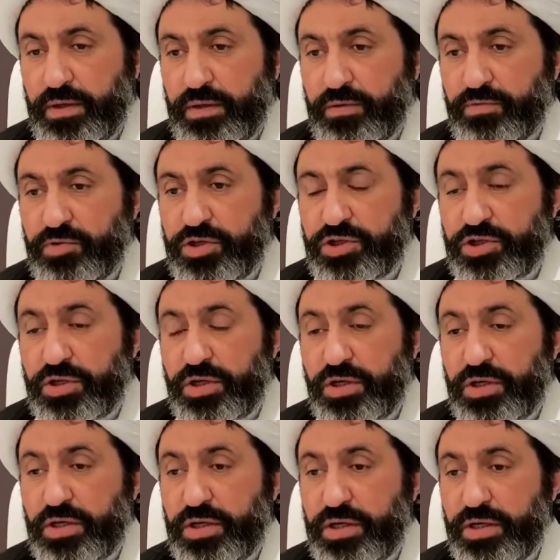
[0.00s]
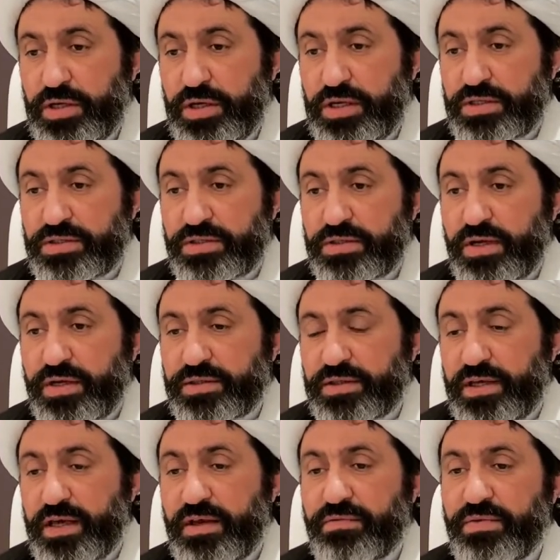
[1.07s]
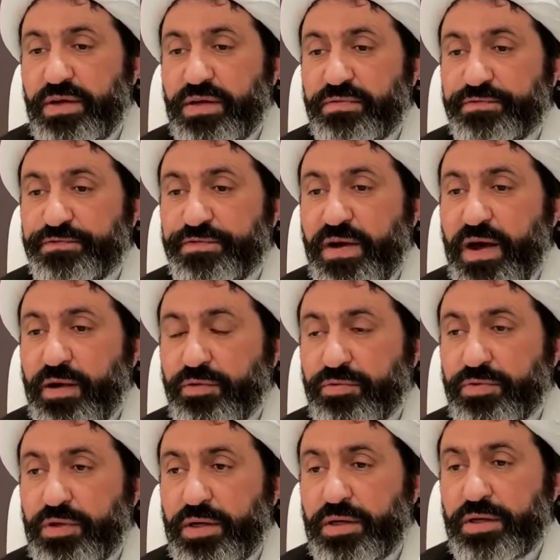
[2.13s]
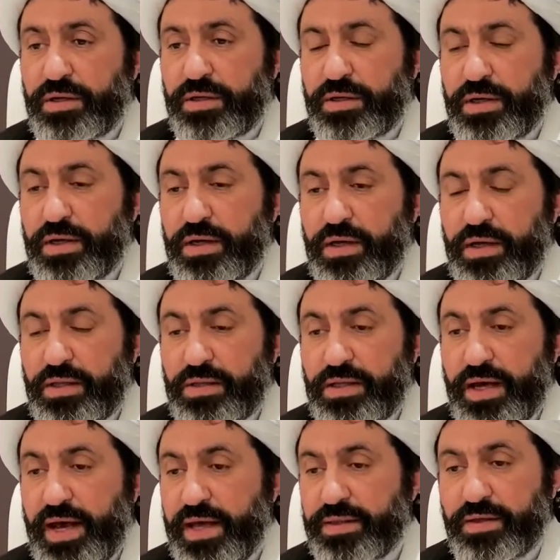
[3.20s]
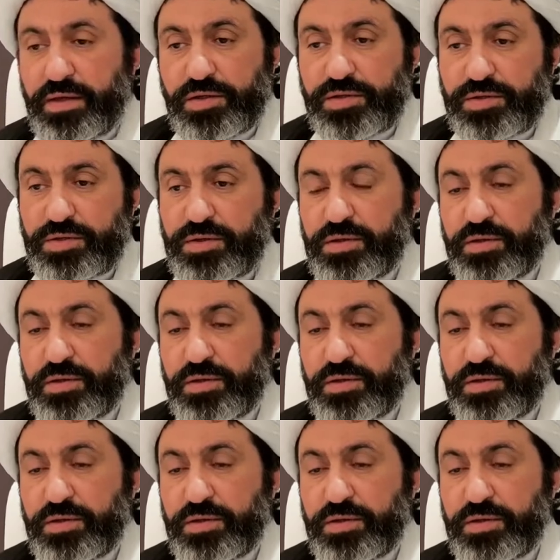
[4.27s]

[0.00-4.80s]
which is not even found in the hadith.